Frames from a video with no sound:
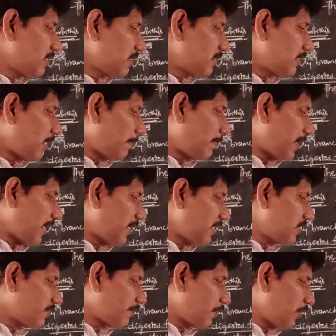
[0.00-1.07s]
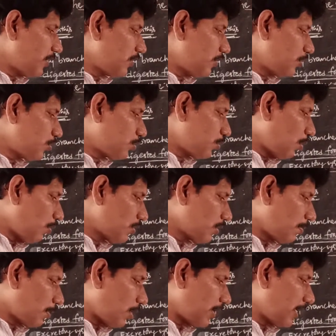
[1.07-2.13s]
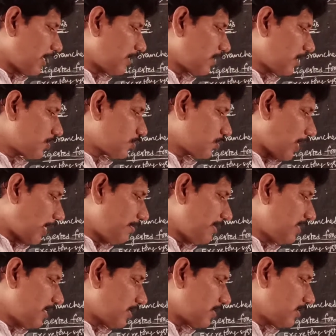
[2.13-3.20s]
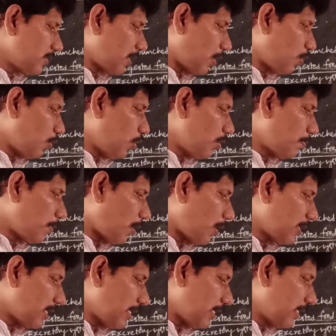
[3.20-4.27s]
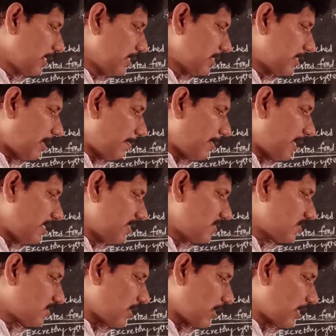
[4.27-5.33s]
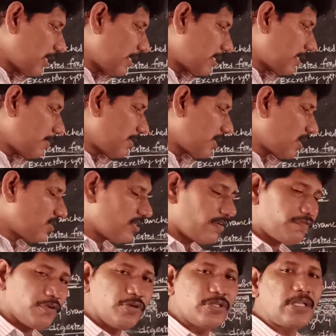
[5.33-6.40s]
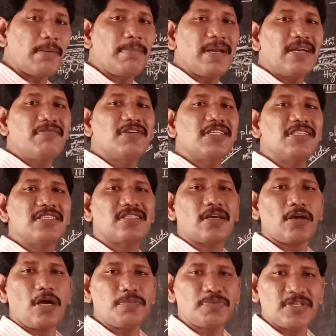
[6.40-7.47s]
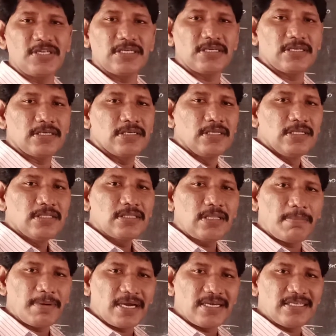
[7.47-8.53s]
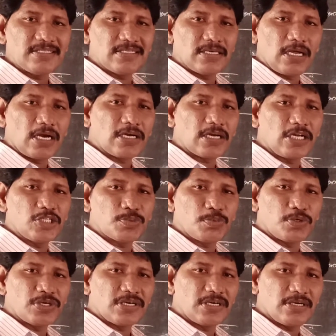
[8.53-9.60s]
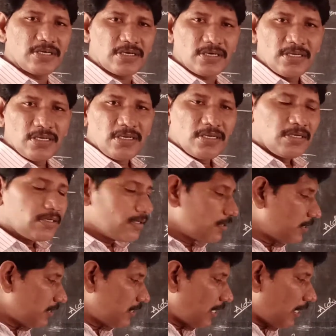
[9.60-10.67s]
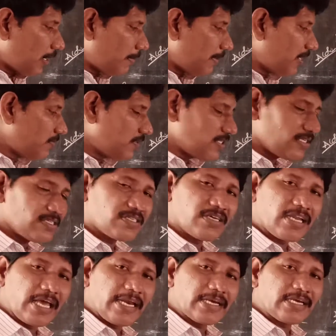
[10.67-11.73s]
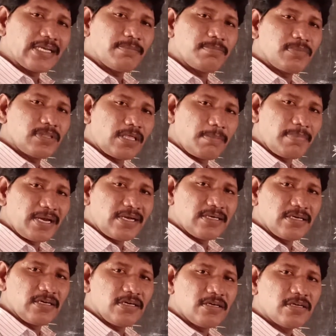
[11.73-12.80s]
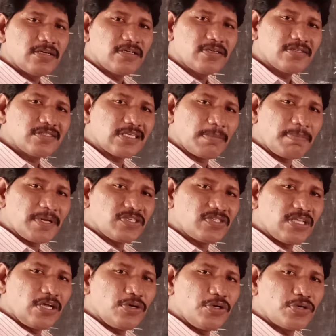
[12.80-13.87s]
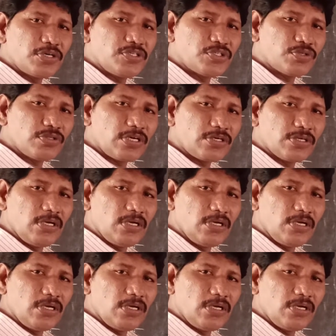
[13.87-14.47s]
the blood is flowing throughout the body. I mean that the whole body, the blood is circulated. Because of the blood vessels are absent, the blood is not transported in the blood vessels directly. The blood supplies the nutrients to the